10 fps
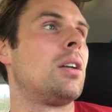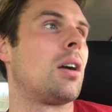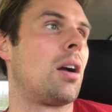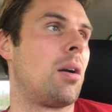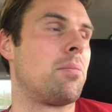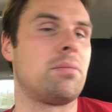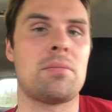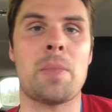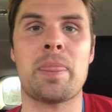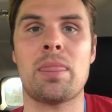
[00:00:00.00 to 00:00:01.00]

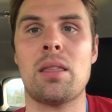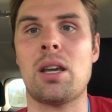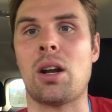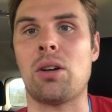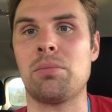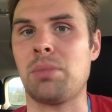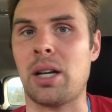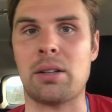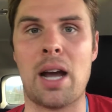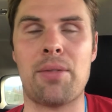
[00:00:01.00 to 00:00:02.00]
You know,
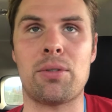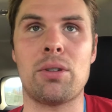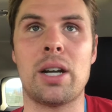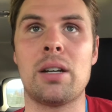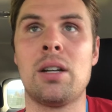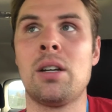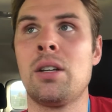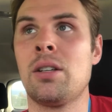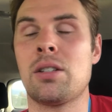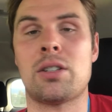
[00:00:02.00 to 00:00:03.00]
but got through it.
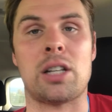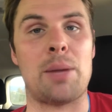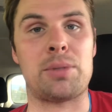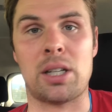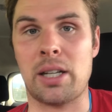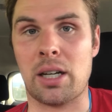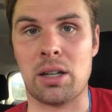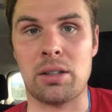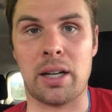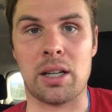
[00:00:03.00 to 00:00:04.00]
Slept in
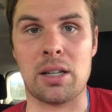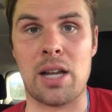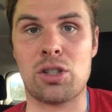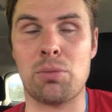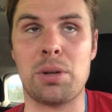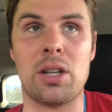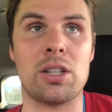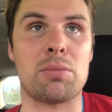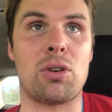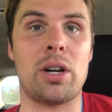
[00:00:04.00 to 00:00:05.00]
like a SOB
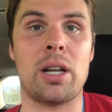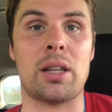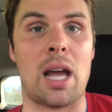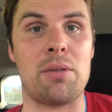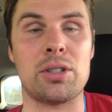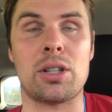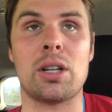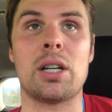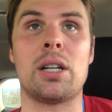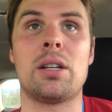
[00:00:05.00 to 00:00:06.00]
this morning. That was
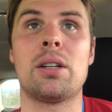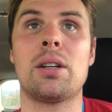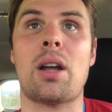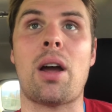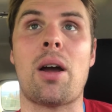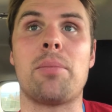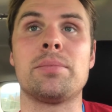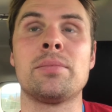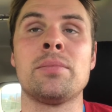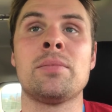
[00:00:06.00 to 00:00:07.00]
good.
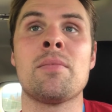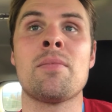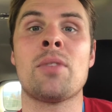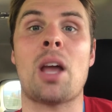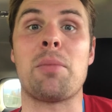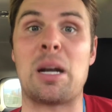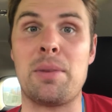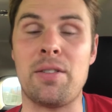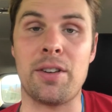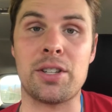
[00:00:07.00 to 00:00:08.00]
I'm going to
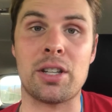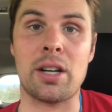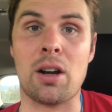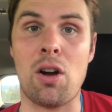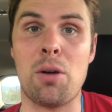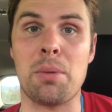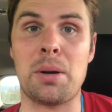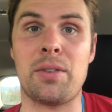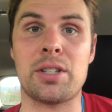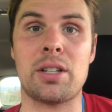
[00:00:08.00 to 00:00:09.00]
be visiting home. I'm going
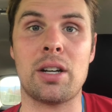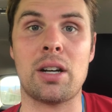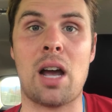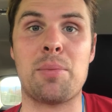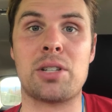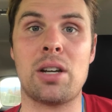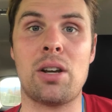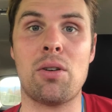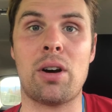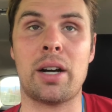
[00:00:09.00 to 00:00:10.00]
to be visiting upstate New
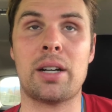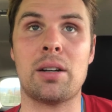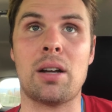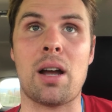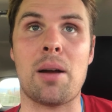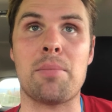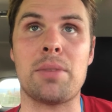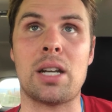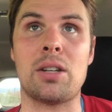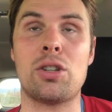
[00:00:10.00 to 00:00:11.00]
York
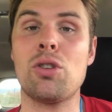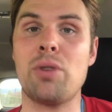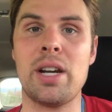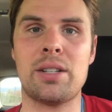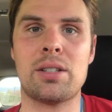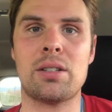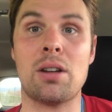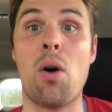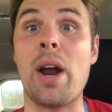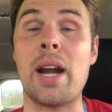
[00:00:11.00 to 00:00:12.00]
in 2 weeks.
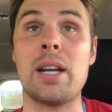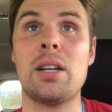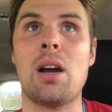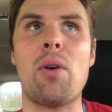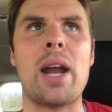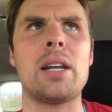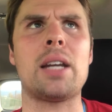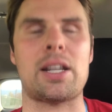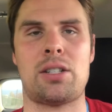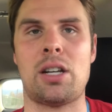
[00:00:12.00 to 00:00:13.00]
Oh, and wait.
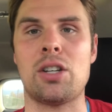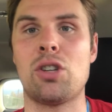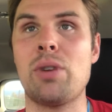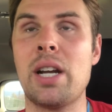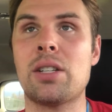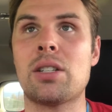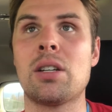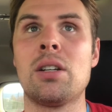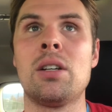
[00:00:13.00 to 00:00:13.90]
Yes, in 2 weeks.